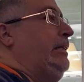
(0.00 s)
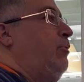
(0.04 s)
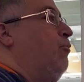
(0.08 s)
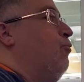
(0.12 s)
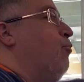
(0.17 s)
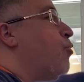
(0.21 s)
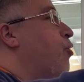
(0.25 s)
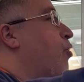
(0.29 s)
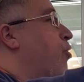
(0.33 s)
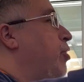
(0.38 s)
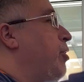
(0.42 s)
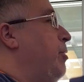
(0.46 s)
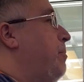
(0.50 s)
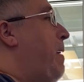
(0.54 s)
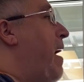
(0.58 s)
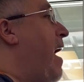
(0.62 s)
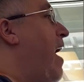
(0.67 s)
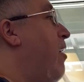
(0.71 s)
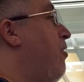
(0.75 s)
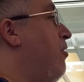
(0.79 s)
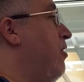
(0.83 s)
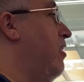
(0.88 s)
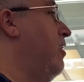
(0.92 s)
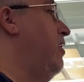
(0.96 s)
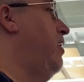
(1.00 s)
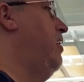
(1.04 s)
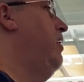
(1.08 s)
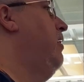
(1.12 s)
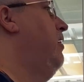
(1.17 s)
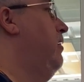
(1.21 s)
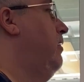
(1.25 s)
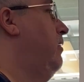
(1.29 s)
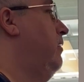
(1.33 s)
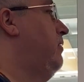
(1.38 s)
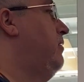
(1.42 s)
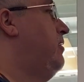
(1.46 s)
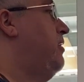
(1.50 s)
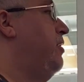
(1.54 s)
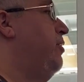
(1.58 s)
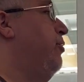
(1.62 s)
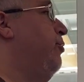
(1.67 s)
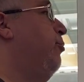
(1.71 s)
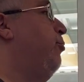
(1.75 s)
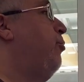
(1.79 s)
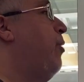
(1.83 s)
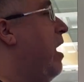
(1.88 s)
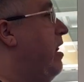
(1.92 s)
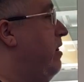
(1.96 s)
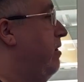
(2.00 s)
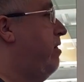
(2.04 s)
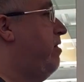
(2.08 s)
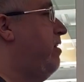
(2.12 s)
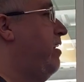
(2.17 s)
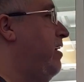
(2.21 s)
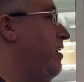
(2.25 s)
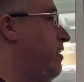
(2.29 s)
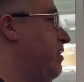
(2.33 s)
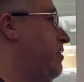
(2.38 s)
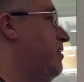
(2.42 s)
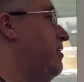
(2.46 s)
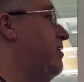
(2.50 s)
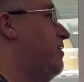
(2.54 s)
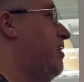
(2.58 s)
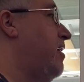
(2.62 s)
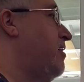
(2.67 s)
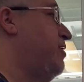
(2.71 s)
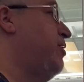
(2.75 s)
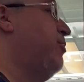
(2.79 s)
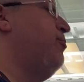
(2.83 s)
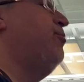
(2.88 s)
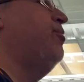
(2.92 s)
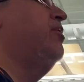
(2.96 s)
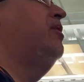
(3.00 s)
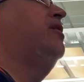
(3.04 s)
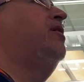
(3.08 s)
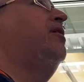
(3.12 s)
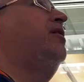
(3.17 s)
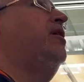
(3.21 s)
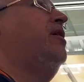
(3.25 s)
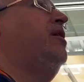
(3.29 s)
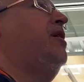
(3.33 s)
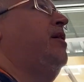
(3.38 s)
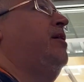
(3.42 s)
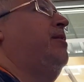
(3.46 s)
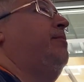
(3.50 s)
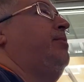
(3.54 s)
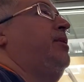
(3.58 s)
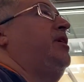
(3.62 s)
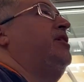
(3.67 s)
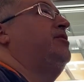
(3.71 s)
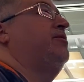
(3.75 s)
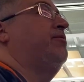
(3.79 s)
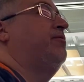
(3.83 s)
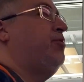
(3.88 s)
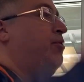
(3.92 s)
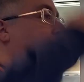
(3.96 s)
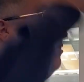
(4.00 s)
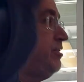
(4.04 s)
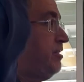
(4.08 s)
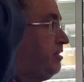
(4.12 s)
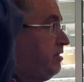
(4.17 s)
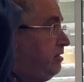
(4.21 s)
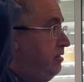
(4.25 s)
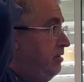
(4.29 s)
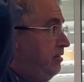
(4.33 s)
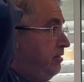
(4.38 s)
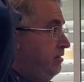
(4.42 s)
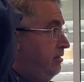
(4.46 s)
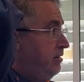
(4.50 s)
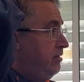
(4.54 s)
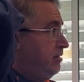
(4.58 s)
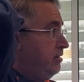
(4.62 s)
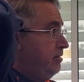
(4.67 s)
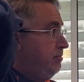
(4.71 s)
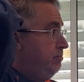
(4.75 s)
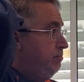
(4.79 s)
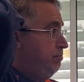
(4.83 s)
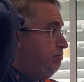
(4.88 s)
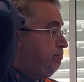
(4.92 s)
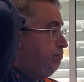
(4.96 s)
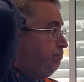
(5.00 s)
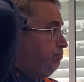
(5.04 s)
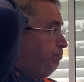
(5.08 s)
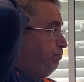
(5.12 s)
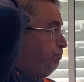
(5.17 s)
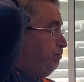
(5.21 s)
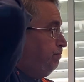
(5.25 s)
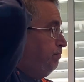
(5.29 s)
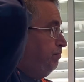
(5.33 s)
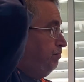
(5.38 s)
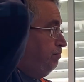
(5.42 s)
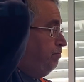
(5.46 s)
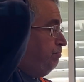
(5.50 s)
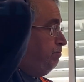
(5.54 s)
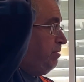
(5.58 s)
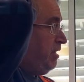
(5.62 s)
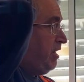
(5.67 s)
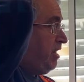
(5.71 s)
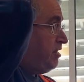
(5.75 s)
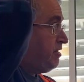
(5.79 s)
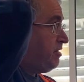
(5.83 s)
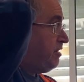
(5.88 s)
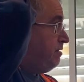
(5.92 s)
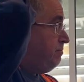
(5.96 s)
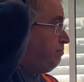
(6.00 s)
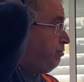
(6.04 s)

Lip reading: world power, to run things, as it were, because of course because of the